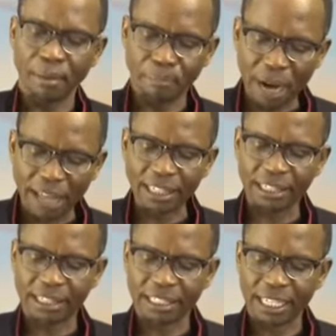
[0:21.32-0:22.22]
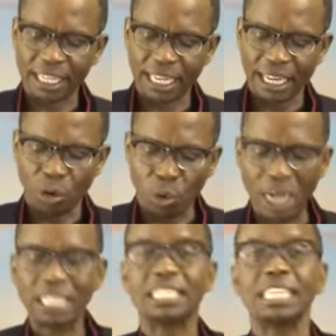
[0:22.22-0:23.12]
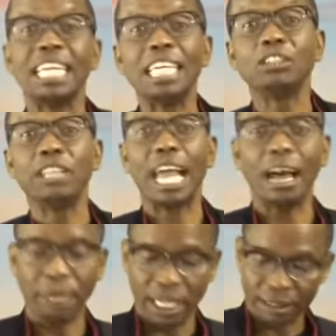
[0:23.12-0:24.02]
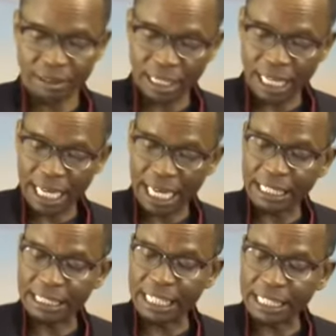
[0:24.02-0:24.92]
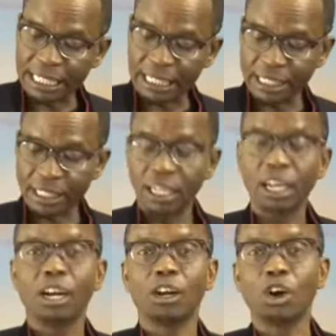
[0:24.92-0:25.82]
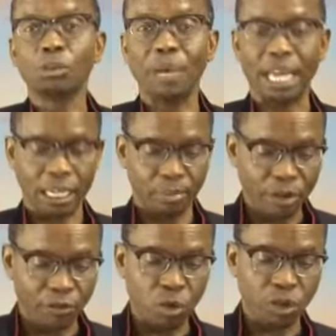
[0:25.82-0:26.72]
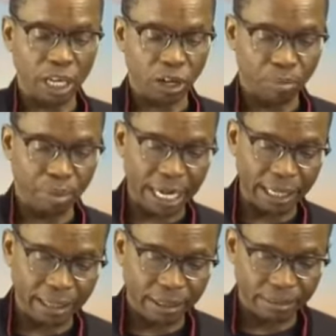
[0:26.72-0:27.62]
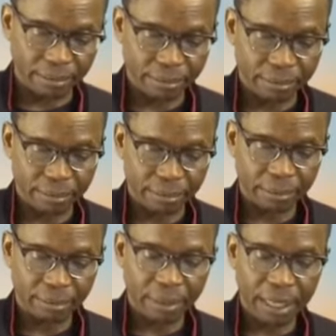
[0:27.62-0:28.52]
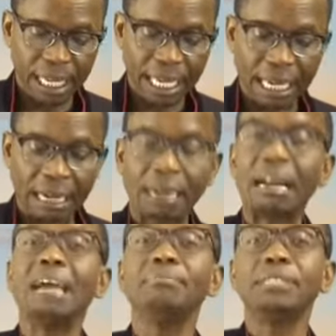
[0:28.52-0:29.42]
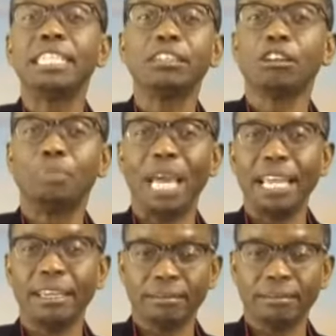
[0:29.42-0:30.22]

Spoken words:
Brothers went into the army and sisters got married before they got pregnant. Crime did not pay.